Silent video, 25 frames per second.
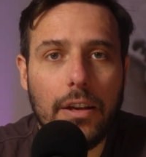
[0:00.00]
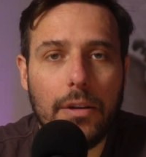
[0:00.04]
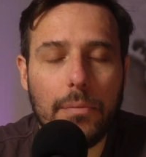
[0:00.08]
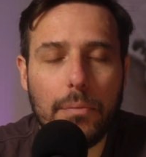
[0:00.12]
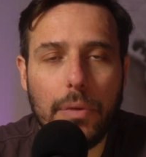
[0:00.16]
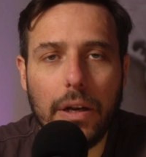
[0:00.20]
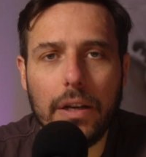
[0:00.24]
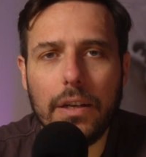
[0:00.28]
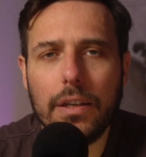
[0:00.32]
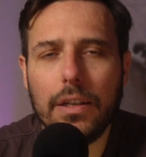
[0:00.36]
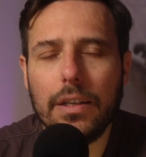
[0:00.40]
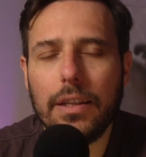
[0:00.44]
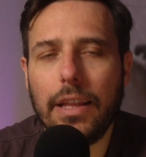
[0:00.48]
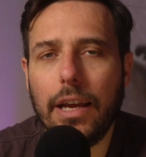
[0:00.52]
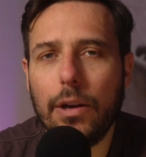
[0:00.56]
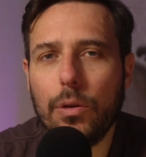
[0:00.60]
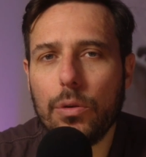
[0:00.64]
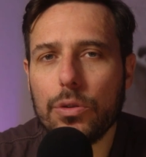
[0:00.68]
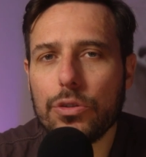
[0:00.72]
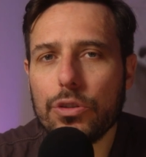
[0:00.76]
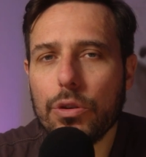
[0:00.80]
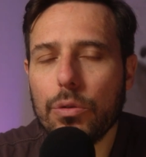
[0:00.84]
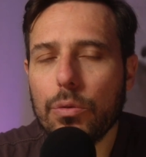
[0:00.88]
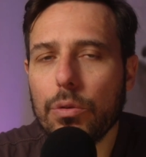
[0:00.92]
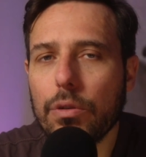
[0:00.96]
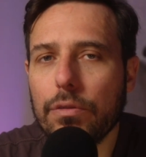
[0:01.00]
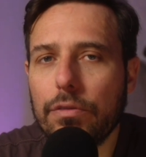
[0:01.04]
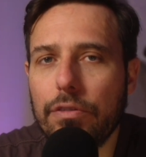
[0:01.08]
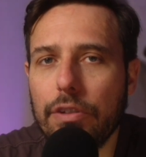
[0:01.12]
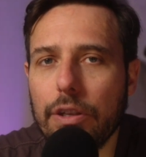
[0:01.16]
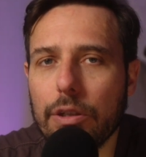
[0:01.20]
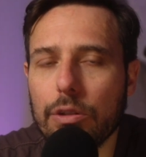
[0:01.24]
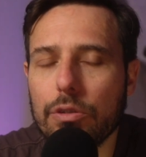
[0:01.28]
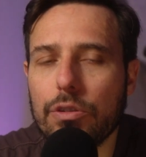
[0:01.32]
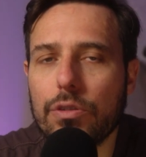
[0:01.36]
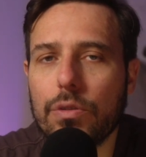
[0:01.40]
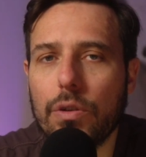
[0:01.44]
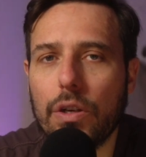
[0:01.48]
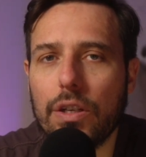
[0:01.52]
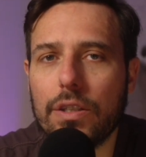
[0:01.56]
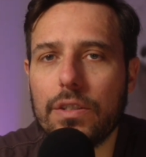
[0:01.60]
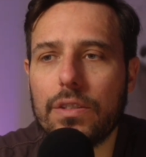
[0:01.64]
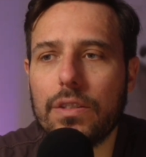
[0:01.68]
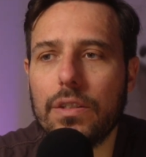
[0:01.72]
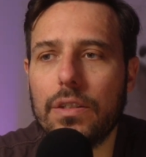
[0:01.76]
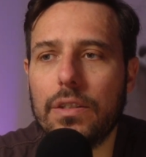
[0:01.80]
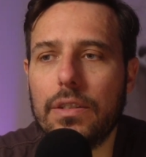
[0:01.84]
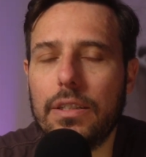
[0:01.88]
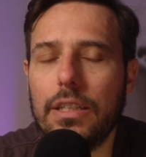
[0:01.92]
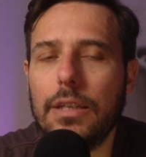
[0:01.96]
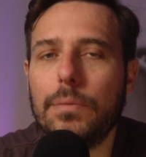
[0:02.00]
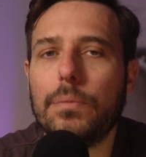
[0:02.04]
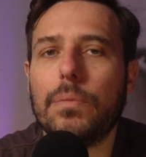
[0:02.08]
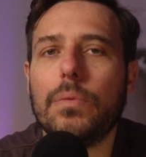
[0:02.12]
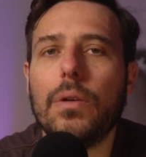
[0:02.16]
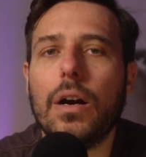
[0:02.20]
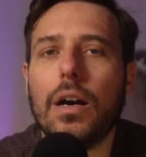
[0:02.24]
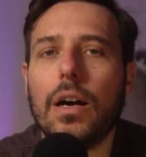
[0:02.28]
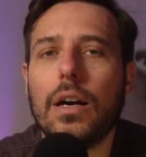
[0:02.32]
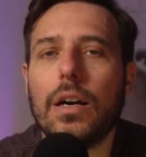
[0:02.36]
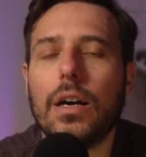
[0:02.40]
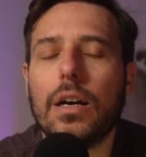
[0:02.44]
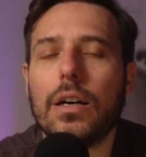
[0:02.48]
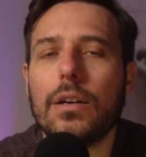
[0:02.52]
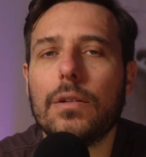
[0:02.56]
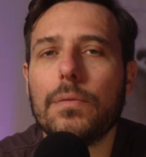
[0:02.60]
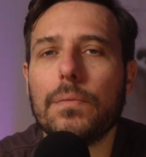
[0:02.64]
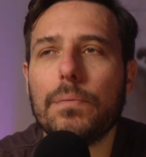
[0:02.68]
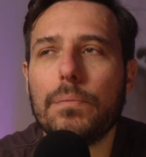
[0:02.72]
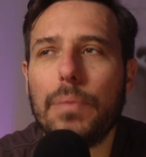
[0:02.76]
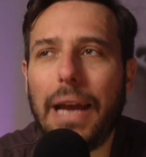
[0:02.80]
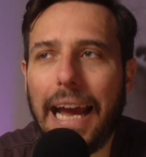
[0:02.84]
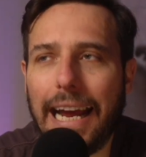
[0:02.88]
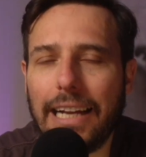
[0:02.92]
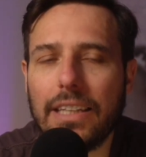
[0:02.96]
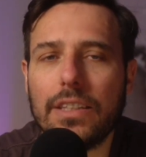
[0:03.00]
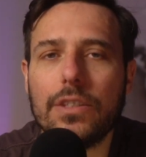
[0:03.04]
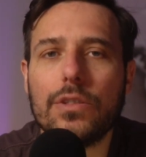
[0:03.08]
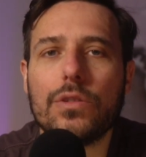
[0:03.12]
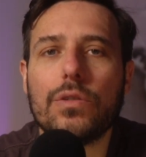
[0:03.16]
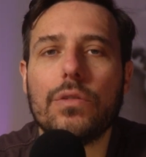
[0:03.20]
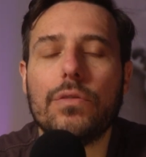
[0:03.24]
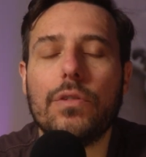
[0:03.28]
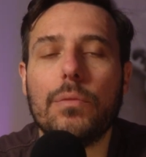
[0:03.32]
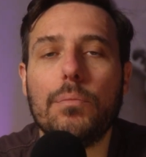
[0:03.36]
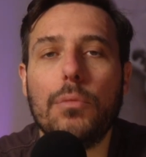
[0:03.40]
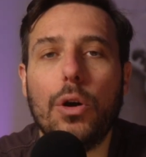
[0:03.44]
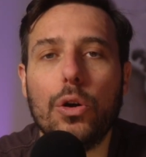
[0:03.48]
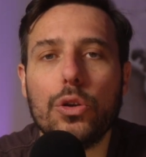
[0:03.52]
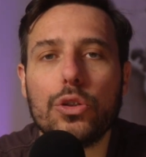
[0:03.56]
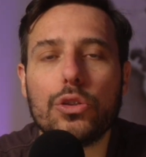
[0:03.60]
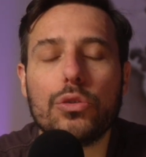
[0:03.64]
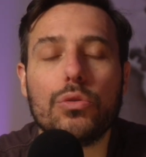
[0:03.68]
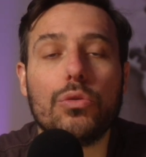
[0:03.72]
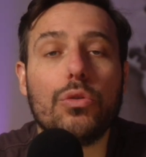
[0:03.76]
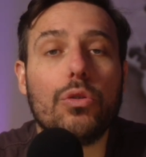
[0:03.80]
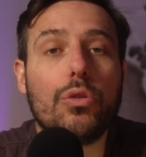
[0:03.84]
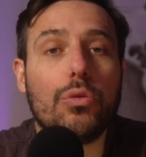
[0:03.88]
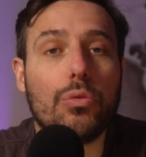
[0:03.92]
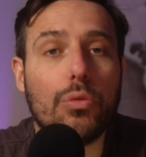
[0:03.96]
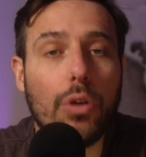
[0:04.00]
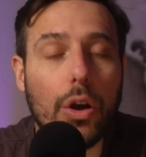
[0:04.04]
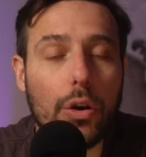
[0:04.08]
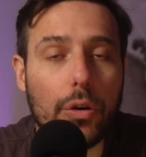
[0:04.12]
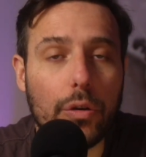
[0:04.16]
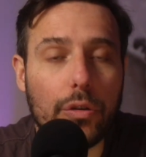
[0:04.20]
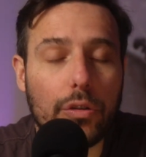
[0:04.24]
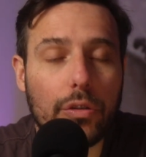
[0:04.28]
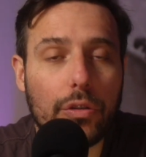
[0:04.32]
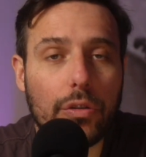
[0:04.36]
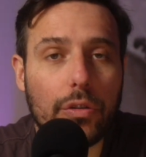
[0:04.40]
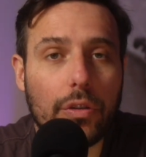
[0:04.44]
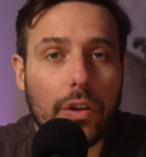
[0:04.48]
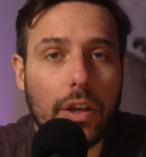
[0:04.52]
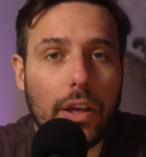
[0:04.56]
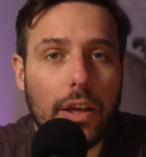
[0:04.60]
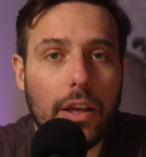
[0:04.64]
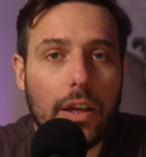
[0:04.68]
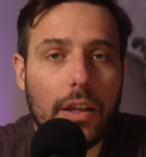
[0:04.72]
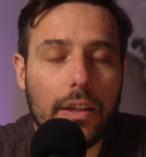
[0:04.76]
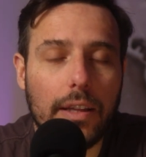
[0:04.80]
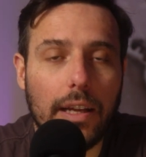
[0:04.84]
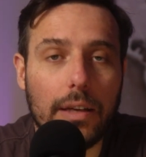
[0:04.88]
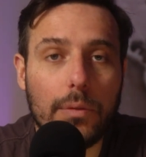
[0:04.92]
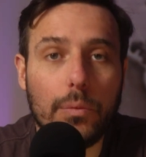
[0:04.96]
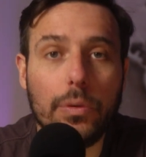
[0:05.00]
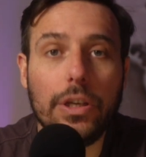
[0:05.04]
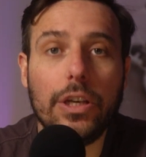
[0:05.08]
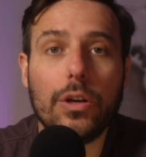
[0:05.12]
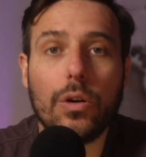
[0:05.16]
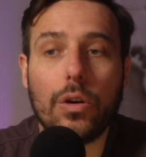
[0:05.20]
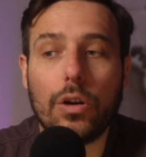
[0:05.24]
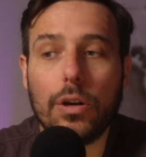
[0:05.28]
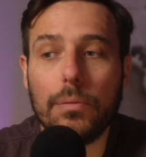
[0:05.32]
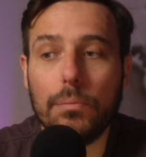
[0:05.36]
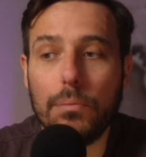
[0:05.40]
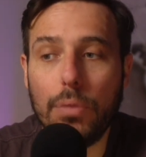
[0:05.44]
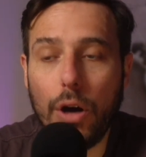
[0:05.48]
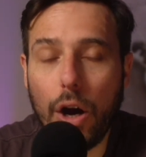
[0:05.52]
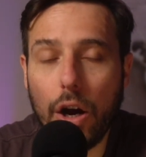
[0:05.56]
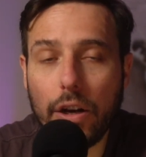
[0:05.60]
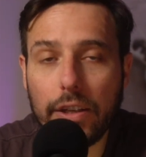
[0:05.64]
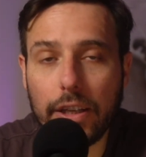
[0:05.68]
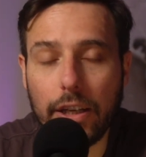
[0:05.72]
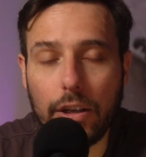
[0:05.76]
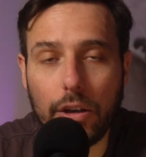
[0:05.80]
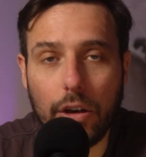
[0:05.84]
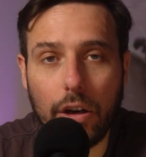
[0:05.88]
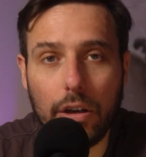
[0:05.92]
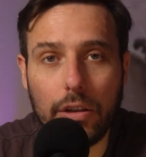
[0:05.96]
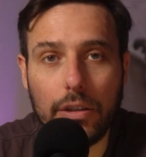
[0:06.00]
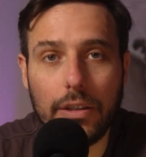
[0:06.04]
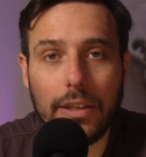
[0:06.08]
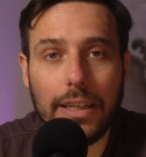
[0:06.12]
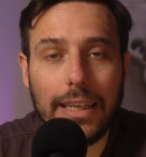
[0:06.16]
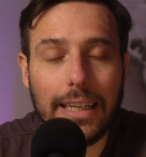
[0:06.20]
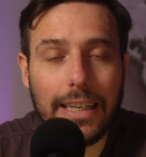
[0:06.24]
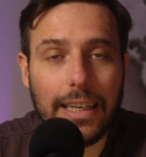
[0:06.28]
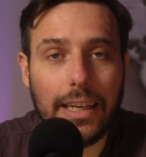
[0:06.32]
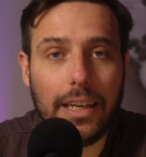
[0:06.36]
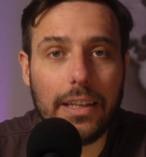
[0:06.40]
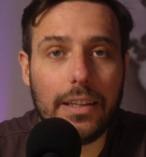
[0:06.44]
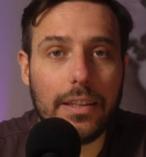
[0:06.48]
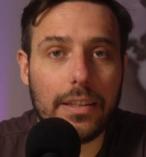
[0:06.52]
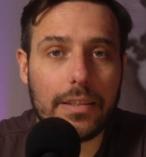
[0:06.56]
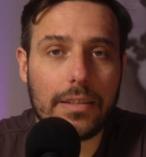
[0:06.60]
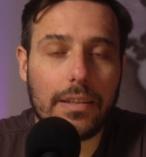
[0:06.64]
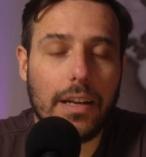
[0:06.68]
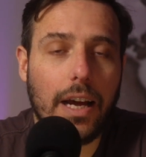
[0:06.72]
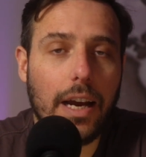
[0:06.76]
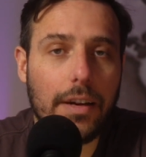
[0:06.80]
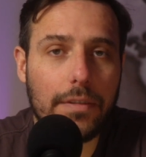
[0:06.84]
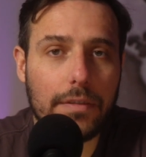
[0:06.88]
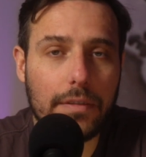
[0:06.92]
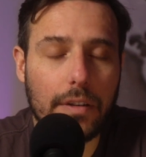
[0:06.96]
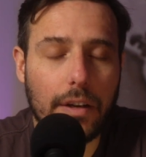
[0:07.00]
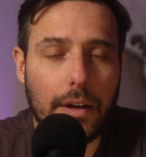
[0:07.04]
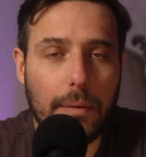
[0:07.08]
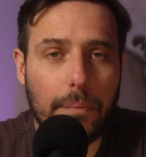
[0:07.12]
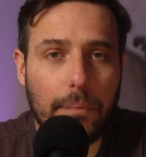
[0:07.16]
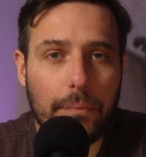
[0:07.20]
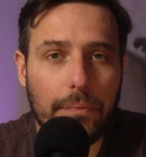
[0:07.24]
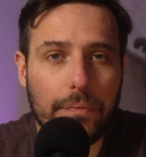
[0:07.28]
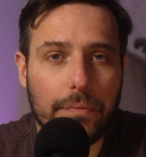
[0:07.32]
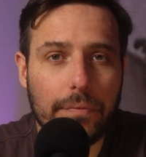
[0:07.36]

but they also reveal to us the deep patterns of emotional growth that we are embarking on in this lifetime.